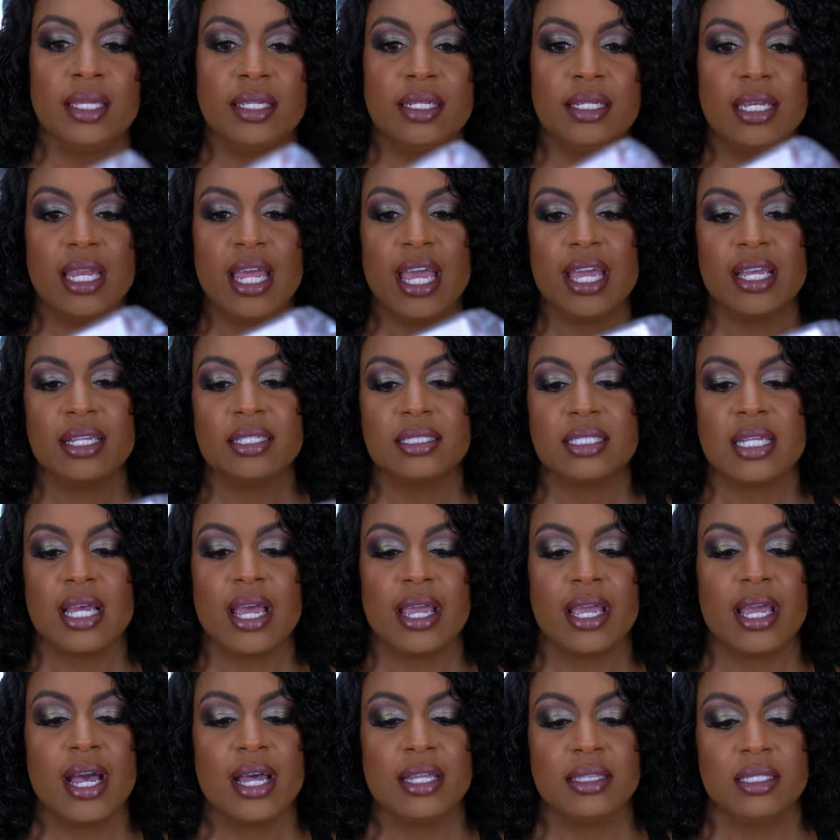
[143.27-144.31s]
Next,
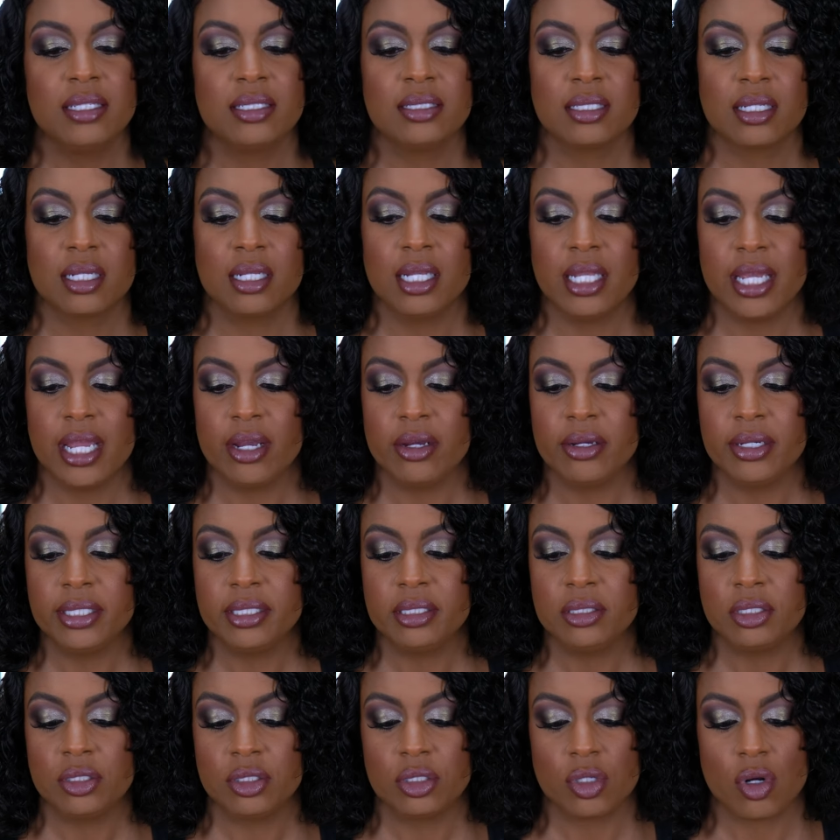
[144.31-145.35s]
I got this
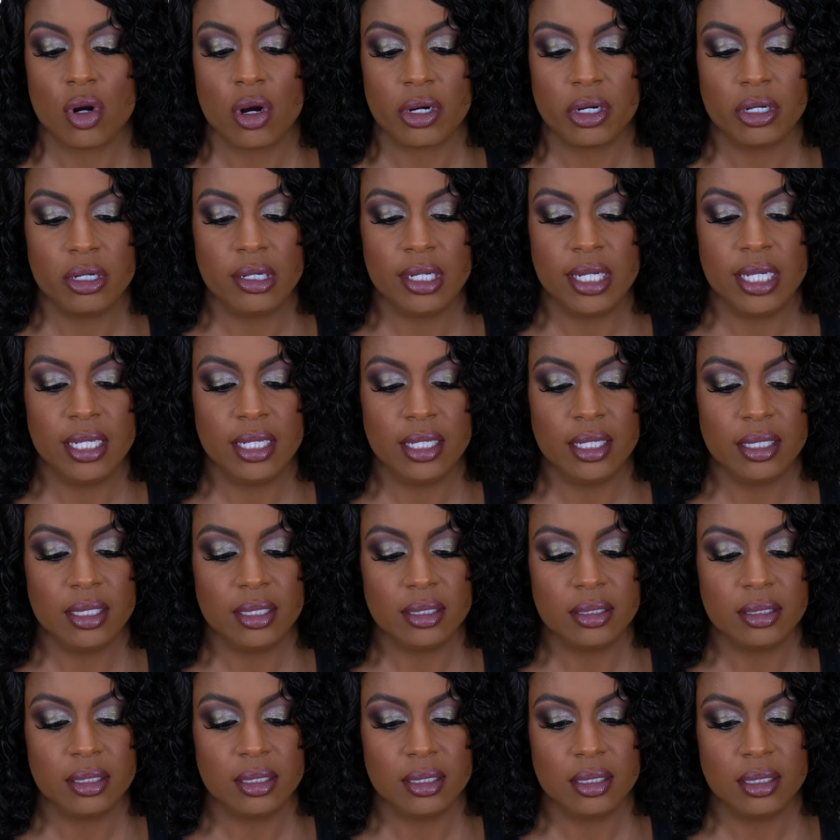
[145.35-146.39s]
Clarins starter
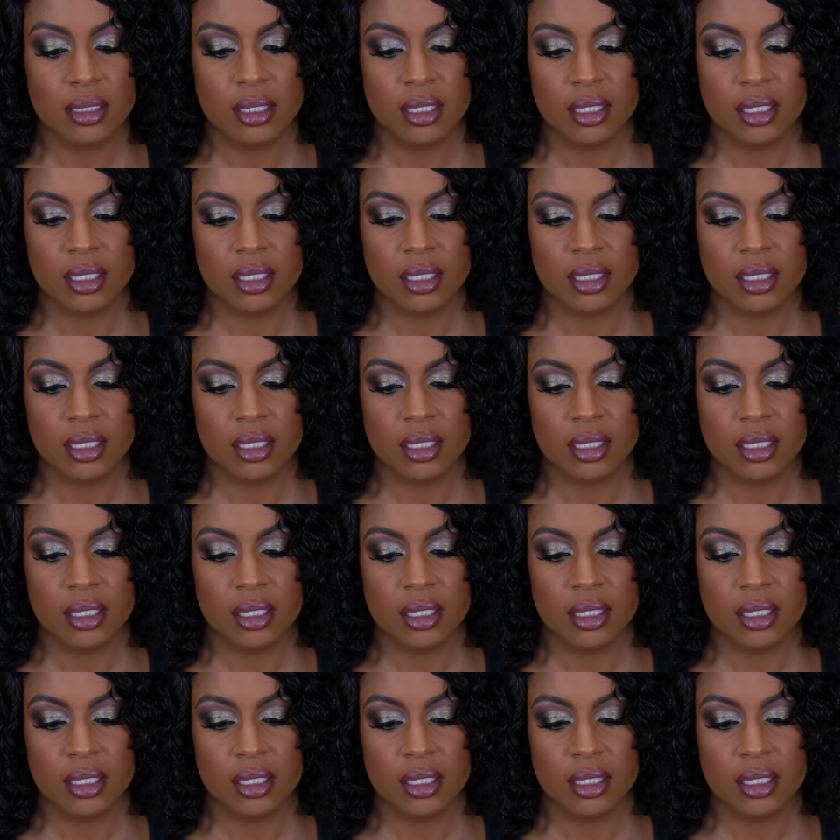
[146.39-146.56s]
kit.